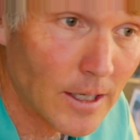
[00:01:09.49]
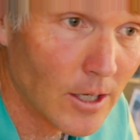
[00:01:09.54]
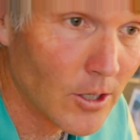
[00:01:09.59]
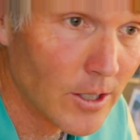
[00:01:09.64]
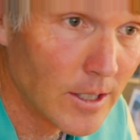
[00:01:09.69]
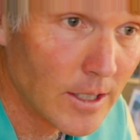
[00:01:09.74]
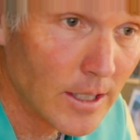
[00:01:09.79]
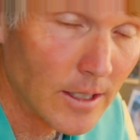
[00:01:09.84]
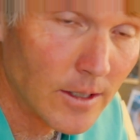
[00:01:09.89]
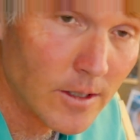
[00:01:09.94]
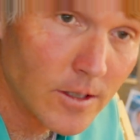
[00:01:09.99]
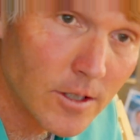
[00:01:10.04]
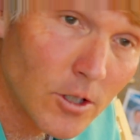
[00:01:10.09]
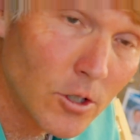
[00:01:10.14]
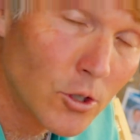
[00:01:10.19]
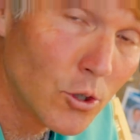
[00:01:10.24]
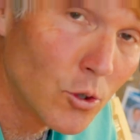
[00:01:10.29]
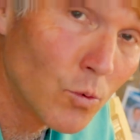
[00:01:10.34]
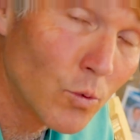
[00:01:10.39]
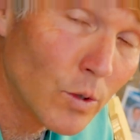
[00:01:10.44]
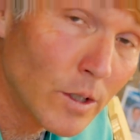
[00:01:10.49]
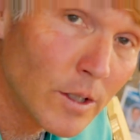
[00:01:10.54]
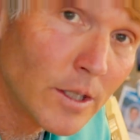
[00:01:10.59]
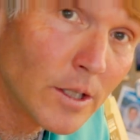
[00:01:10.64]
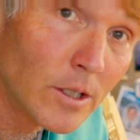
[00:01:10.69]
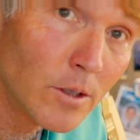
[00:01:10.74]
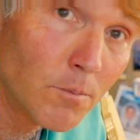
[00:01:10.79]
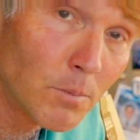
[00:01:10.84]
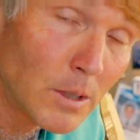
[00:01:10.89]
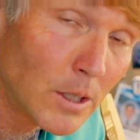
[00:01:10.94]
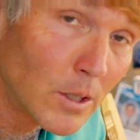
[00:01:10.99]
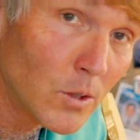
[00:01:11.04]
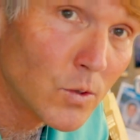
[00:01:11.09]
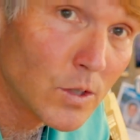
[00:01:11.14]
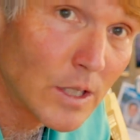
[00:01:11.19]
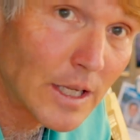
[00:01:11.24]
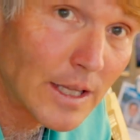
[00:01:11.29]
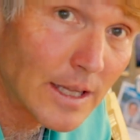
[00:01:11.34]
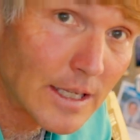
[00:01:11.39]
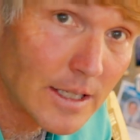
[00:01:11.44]
ingredients. Could you really be
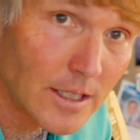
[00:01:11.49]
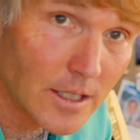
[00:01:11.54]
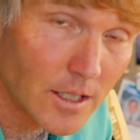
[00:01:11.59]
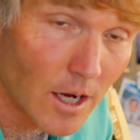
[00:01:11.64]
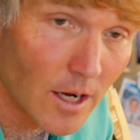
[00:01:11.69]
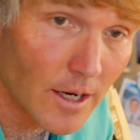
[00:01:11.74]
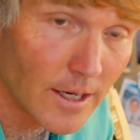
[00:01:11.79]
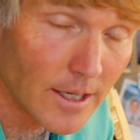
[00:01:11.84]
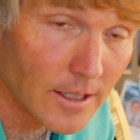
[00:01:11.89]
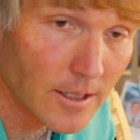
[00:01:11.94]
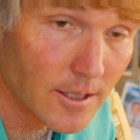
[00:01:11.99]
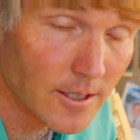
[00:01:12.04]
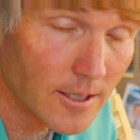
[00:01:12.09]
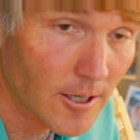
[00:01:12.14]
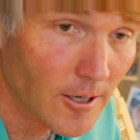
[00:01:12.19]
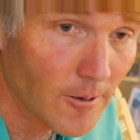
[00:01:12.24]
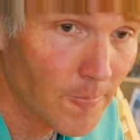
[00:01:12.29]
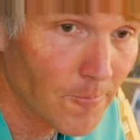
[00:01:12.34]
using these diets